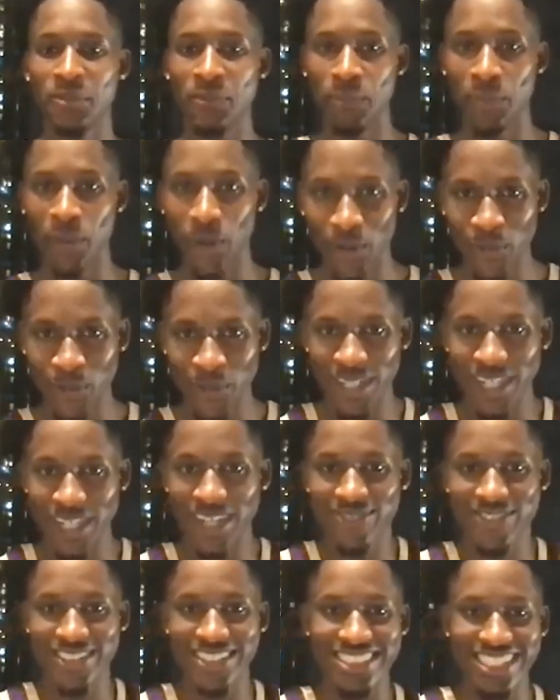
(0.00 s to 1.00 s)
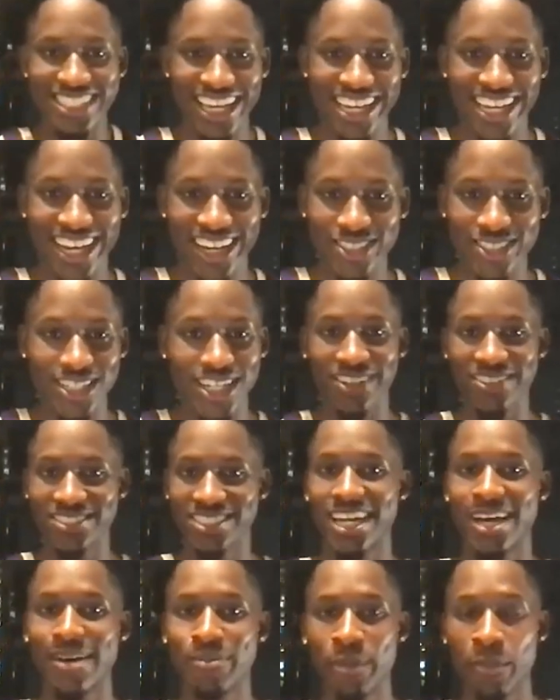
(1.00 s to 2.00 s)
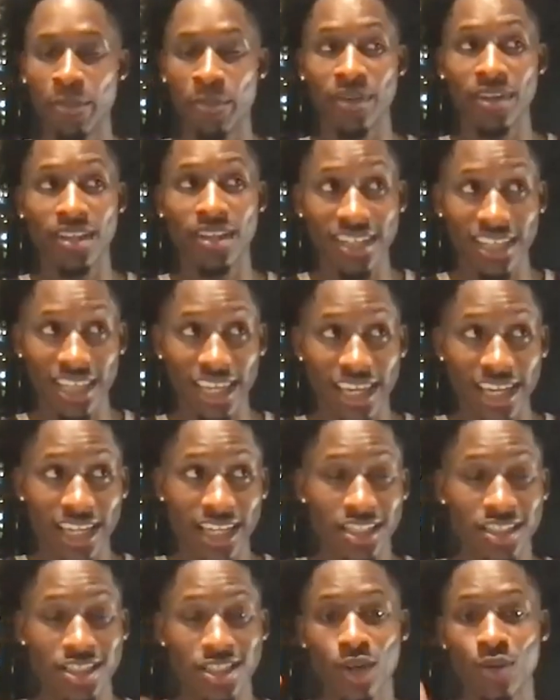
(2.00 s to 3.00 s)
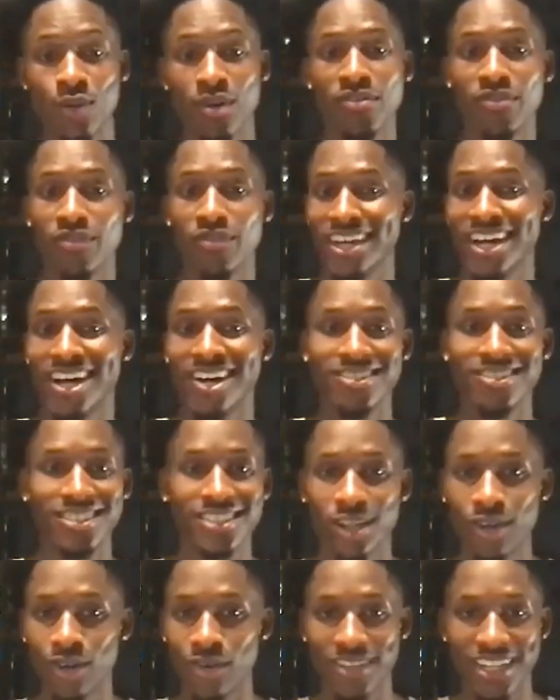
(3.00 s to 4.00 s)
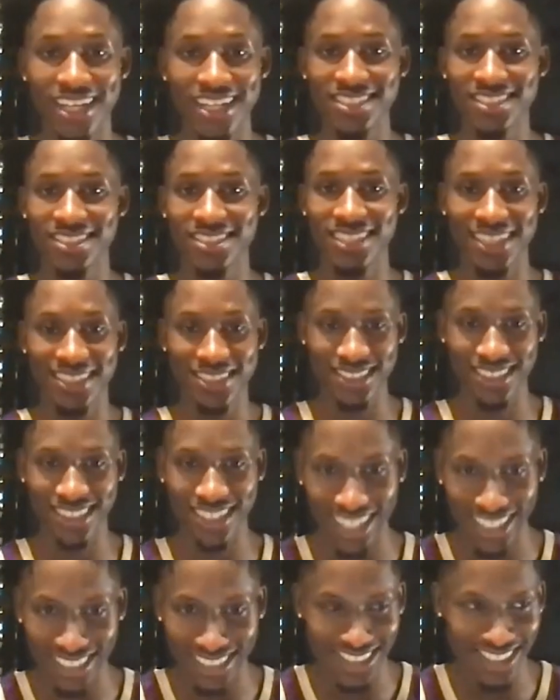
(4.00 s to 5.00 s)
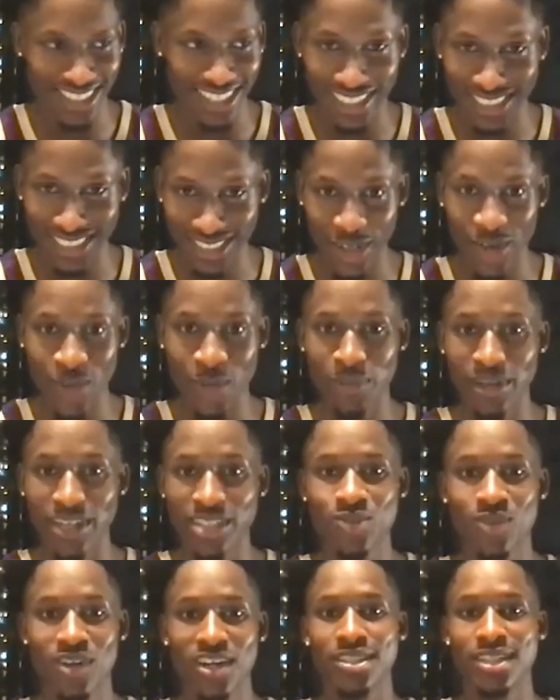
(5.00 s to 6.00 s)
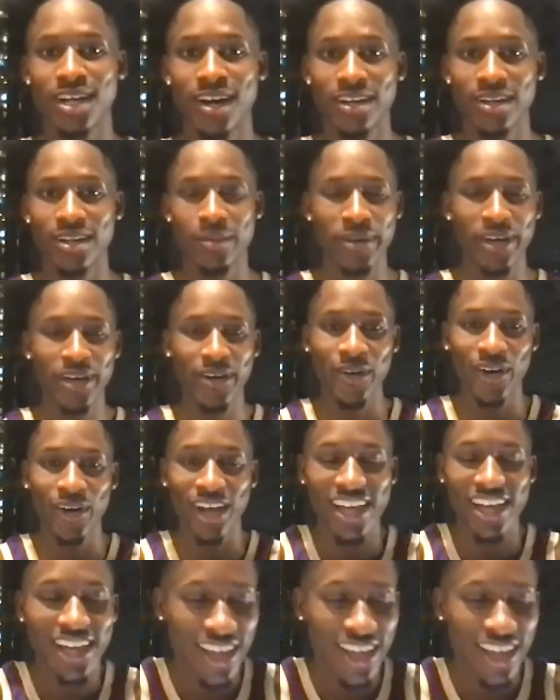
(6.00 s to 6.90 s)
bold enough to take out y'all time to plug in and show up for y'all self. That's dope. That's what it's all about.